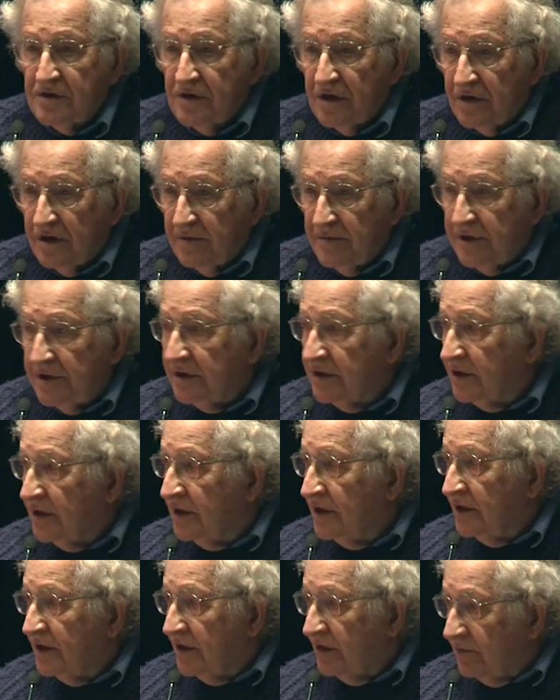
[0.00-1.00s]
settlement
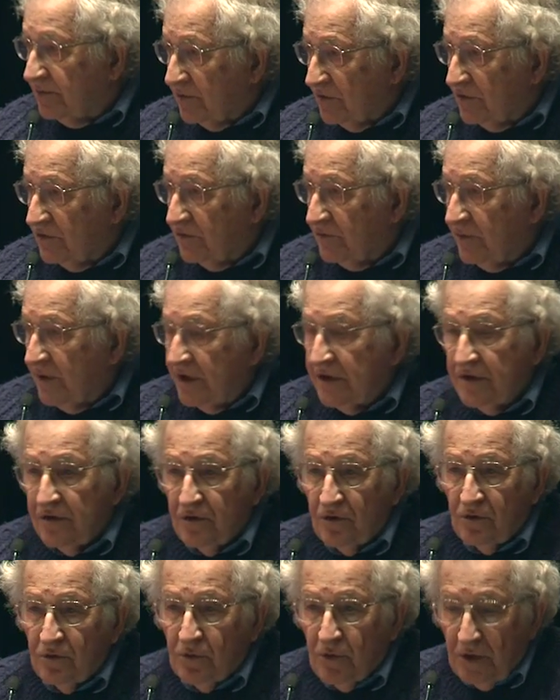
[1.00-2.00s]
approved by the
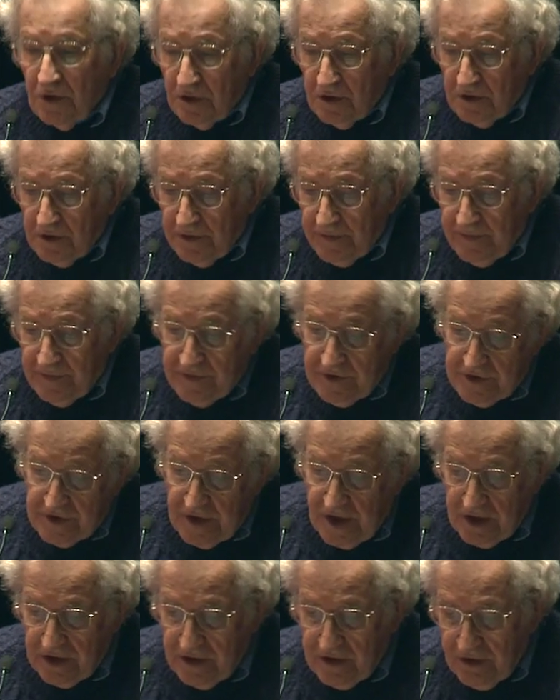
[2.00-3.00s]
whole world. It's
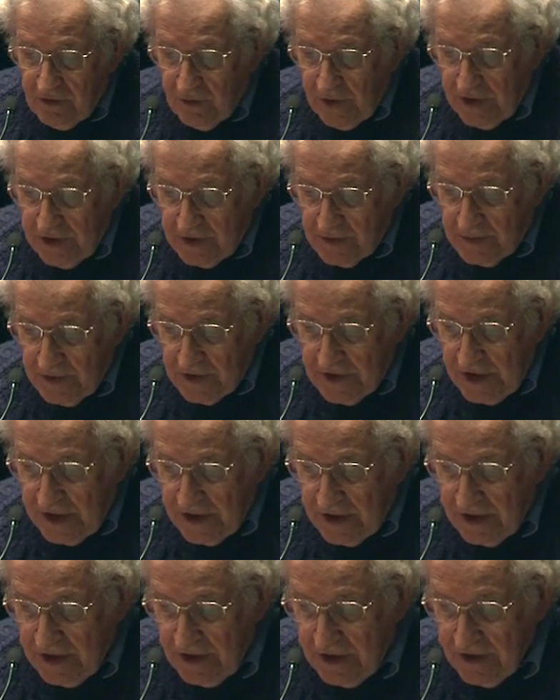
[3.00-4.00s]
not the way it's
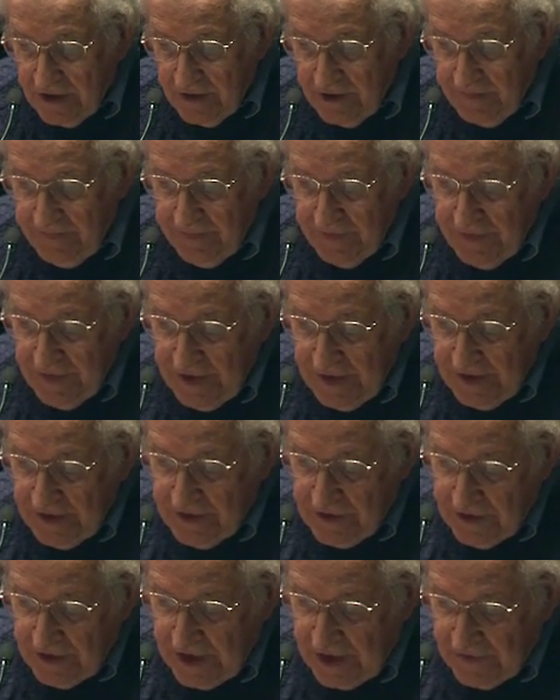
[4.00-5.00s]
presented here,
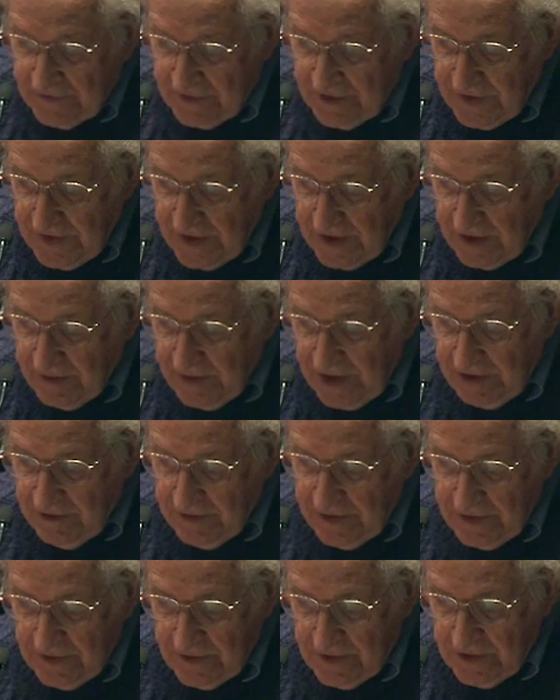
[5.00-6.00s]
so you have to think about
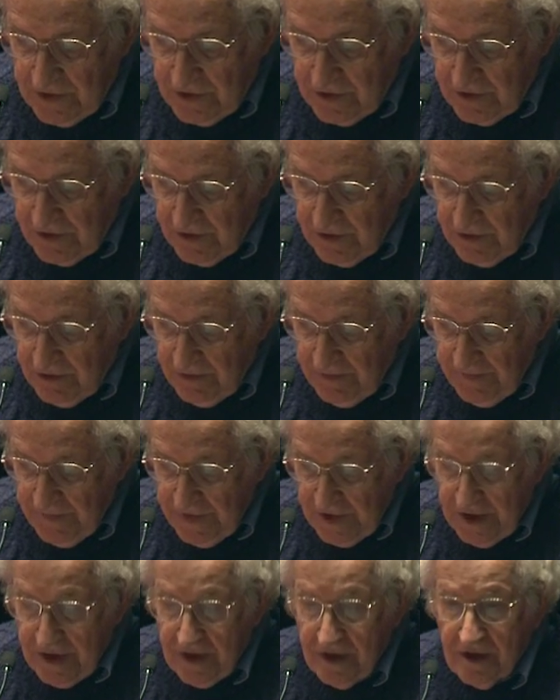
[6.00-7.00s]
whether it's true,
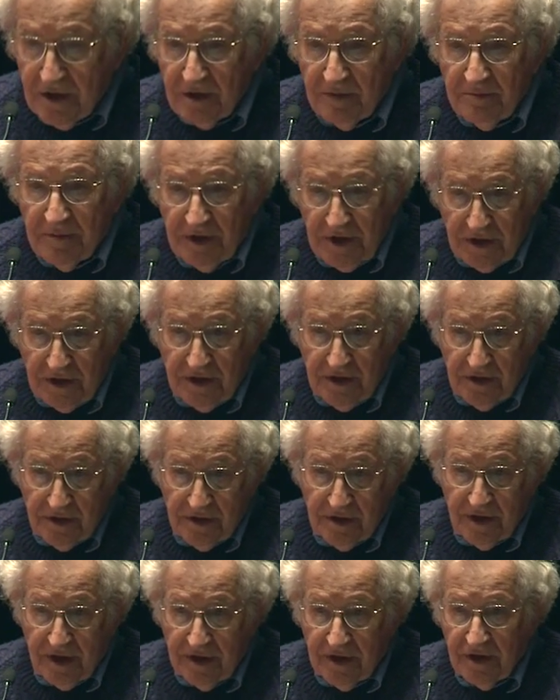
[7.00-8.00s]
but
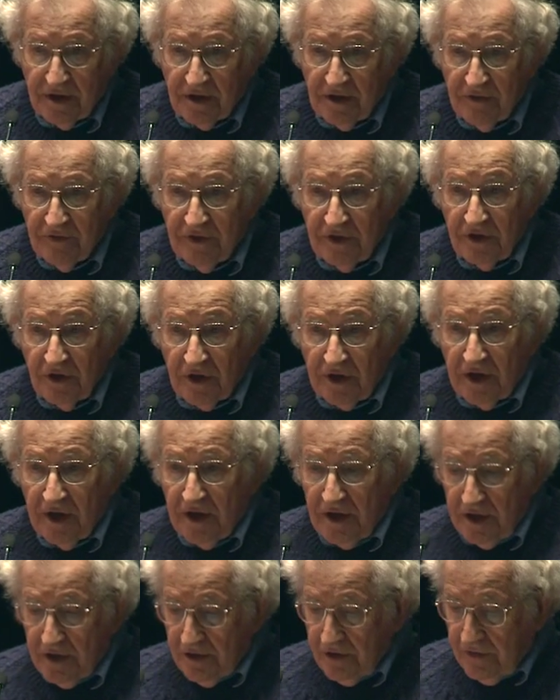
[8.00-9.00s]
I think if you look
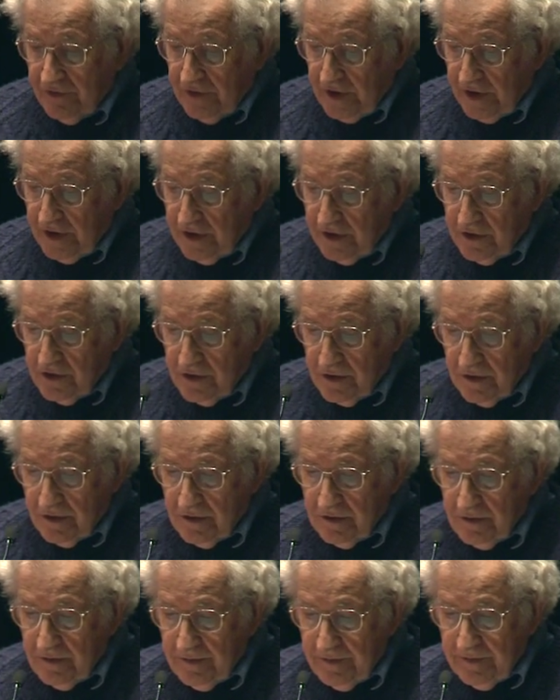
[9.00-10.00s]
at it, you'll find it's
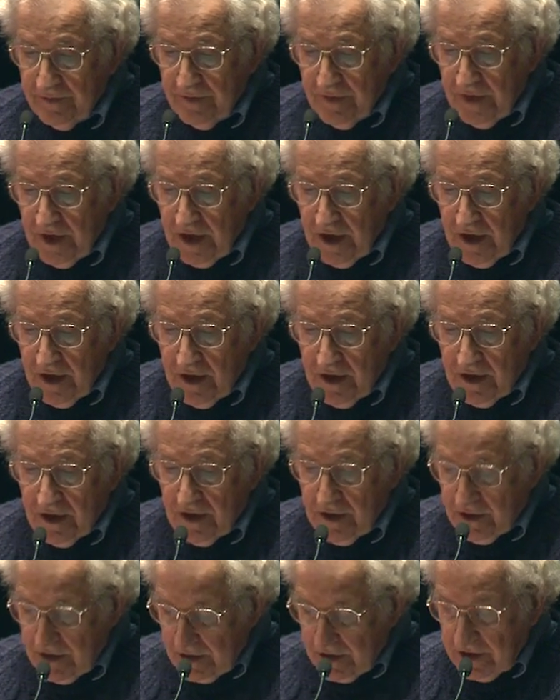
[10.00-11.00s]
true.
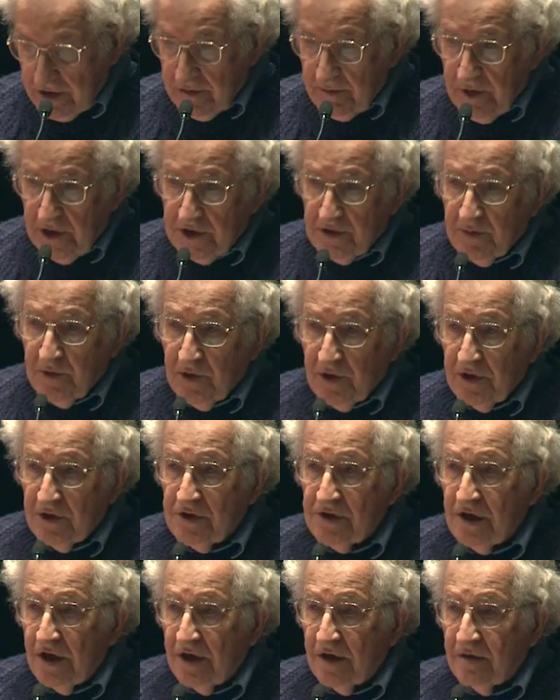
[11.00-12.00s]
There's much more to
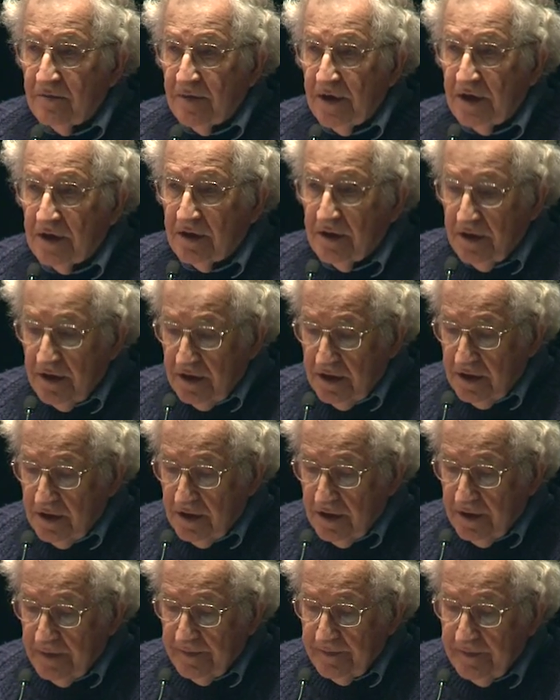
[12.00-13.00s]
say about
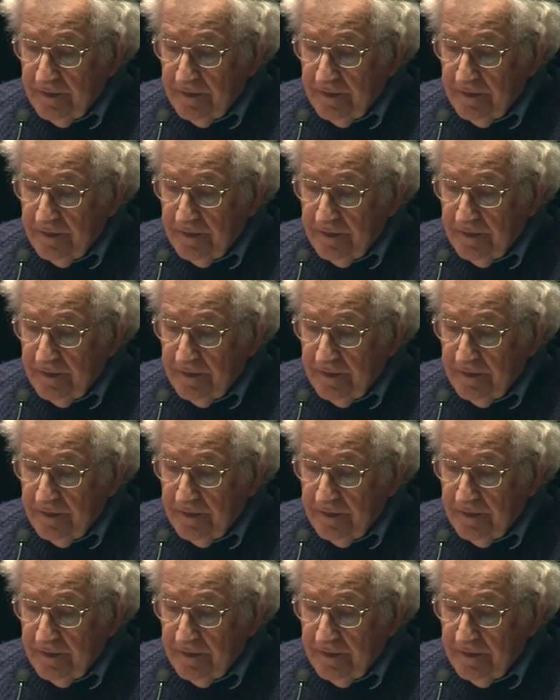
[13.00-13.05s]
the